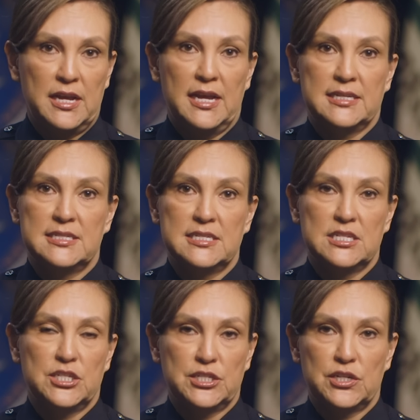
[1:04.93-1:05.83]
as this
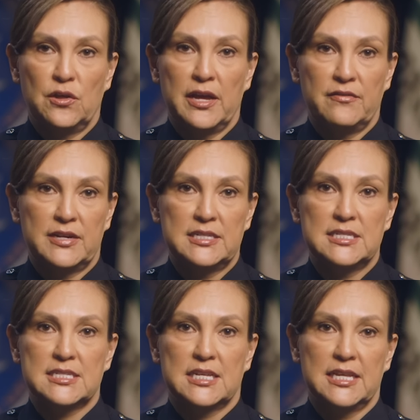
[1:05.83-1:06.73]
additional evidence
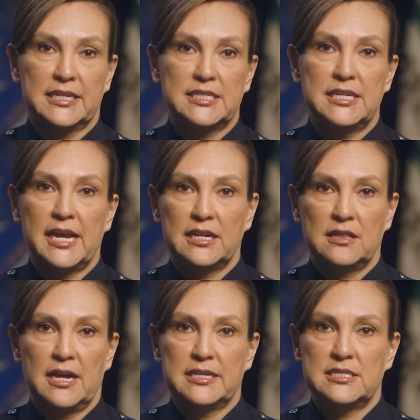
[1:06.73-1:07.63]
is collected,
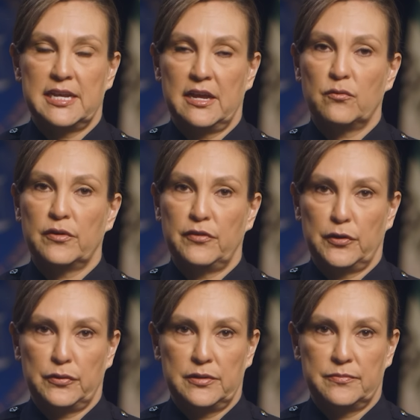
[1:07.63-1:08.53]
analyzed, and
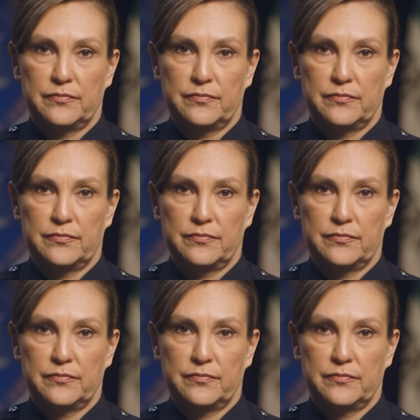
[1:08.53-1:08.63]
reviewed.